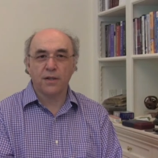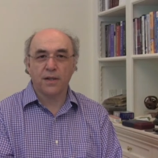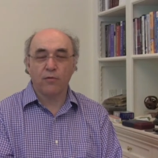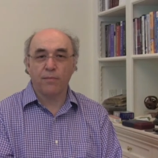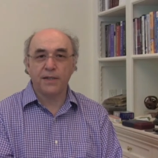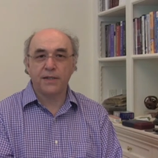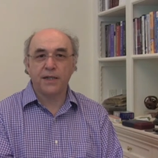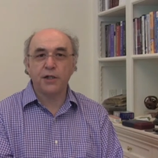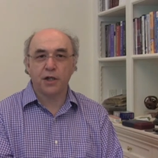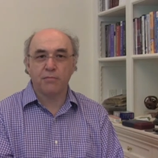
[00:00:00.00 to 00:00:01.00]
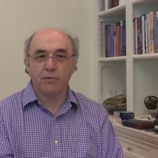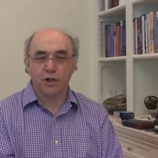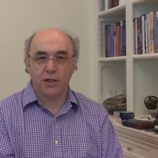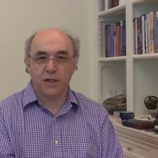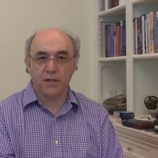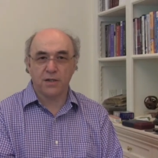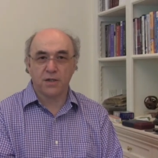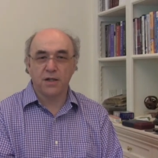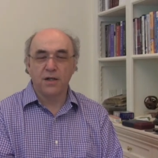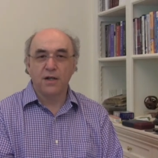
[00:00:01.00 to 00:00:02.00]
that there would be teaching
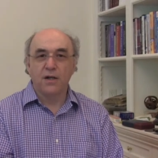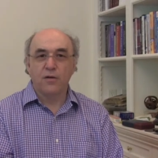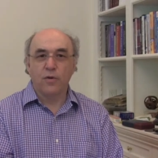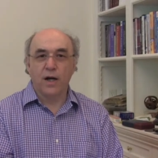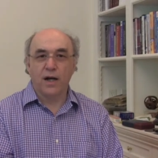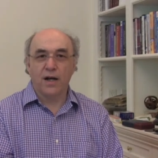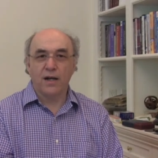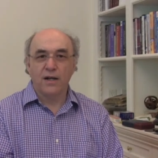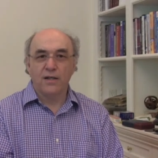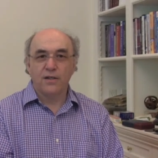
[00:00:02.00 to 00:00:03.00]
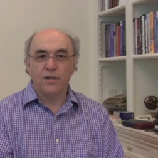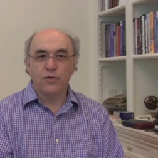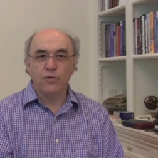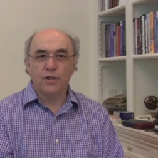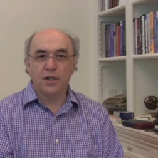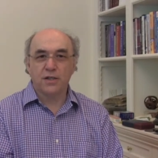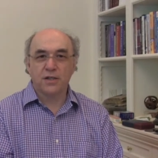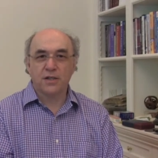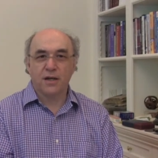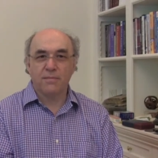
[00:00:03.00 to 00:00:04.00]
machines where you
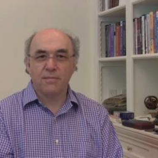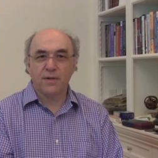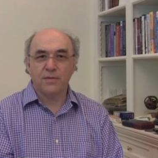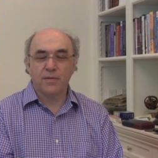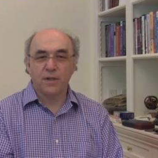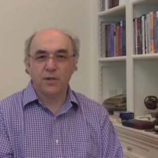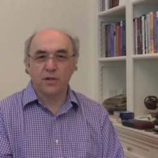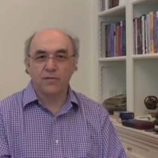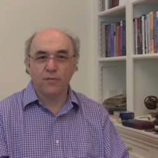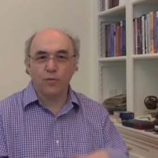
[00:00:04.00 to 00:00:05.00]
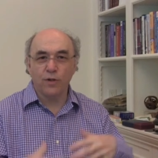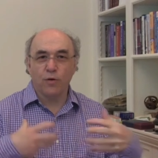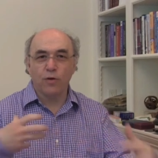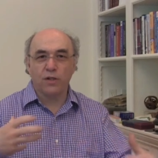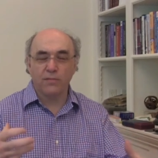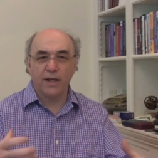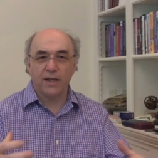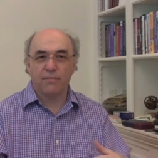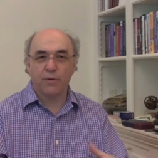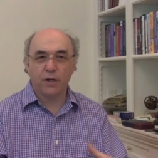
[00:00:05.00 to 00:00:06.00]
just we sort of would automate
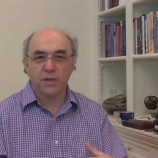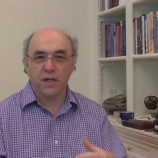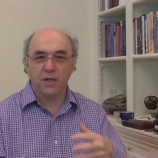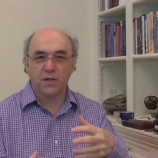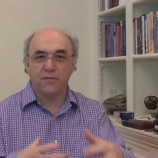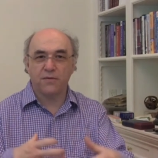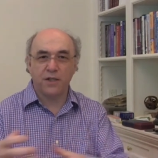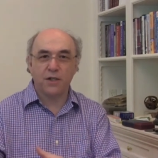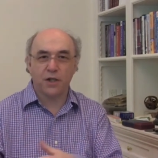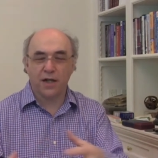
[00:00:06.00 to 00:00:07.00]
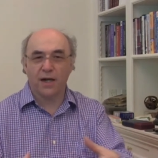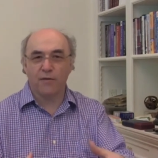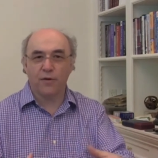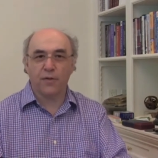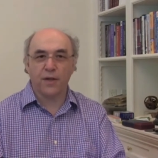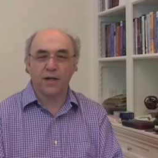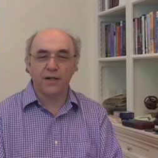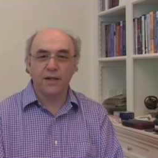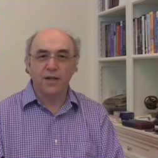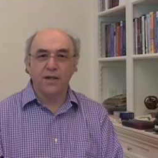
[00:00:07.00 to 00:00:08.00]
the process of teaching everything.
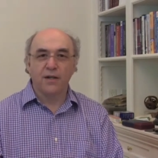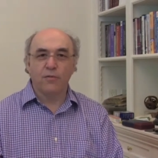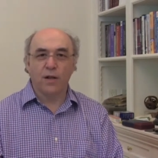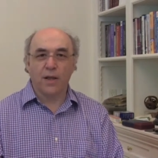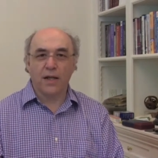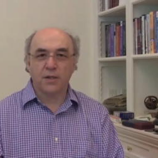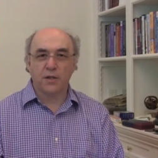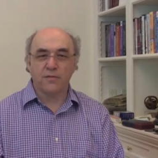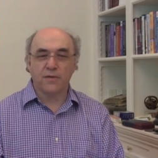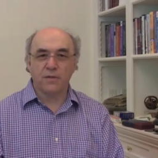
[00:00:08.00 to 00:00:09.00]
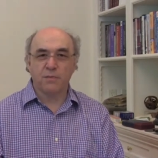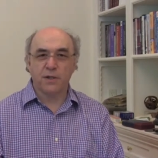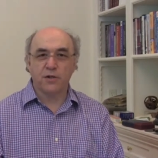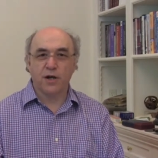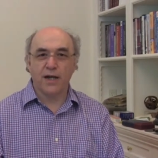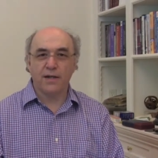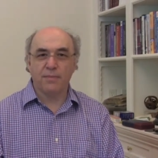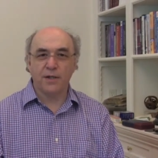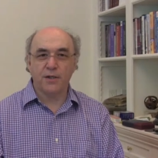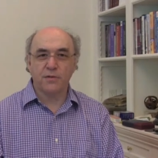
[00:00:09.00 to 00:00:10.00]
Well, that sort of has been tried a
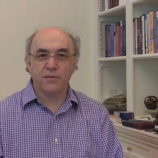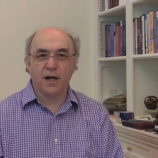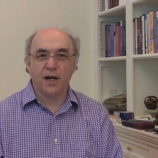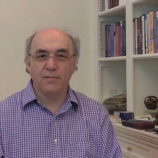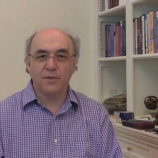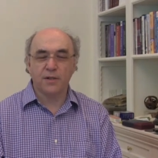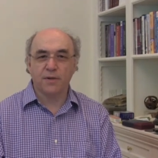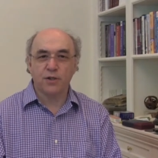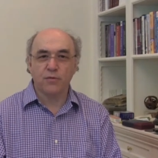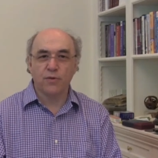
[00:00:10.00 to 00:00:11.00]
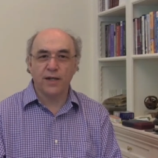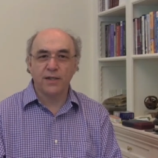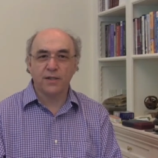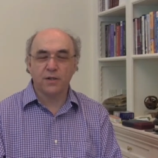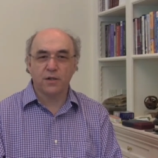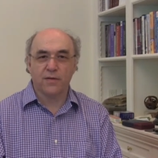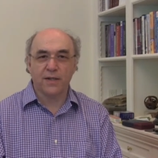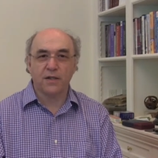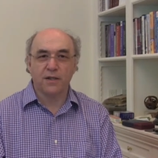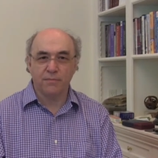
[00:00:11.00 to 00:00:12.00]
bunch of times in a bunch of ways, and it sort of
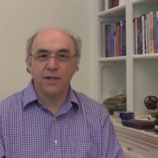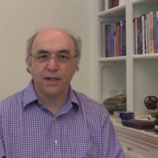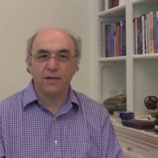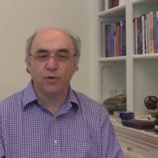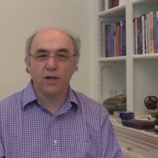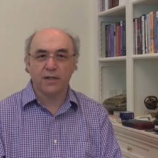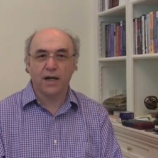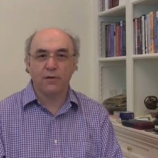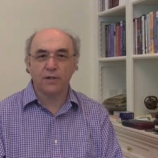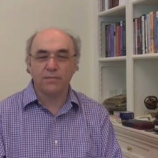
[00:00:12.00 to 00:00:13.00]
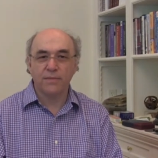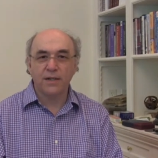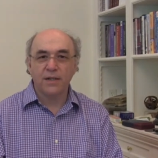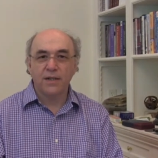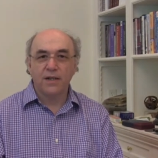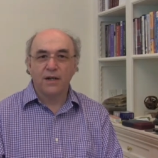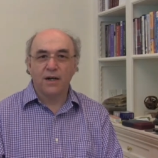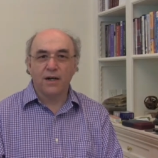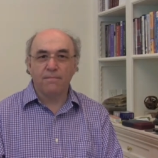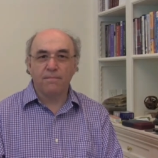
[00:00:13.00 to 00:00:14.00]
hasn't completely worked out.
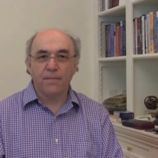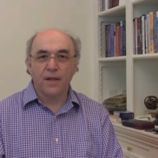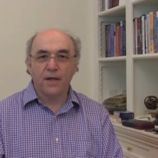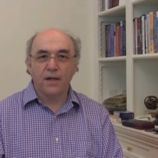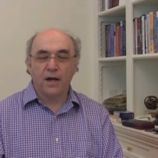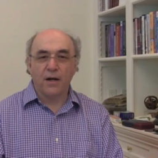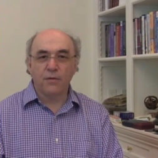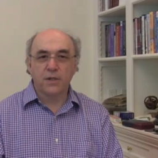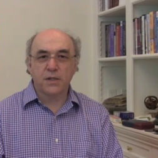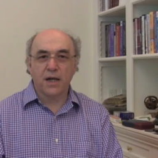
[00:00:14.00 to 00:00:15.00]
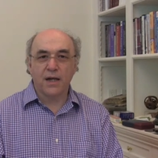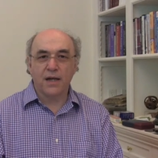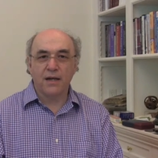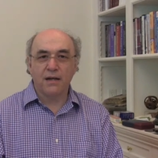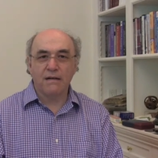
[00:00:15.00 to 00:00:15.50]
I would say